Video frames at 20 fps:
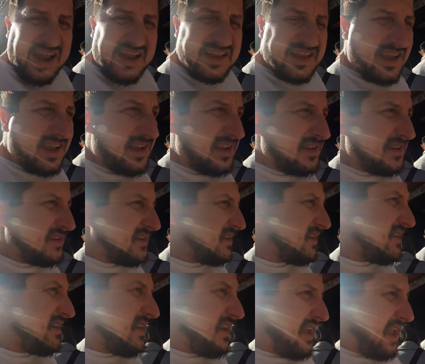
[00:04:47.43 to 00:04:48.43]
and then
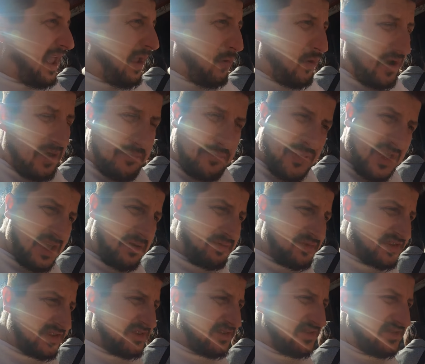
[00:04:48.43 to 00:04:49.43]
when it
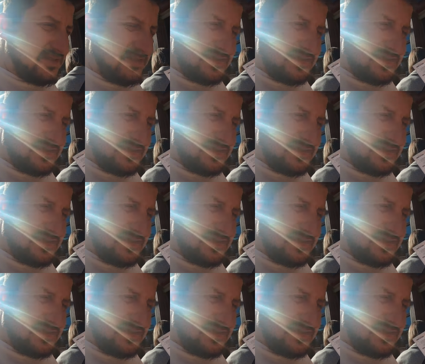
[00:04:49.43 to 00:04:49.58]
beeps,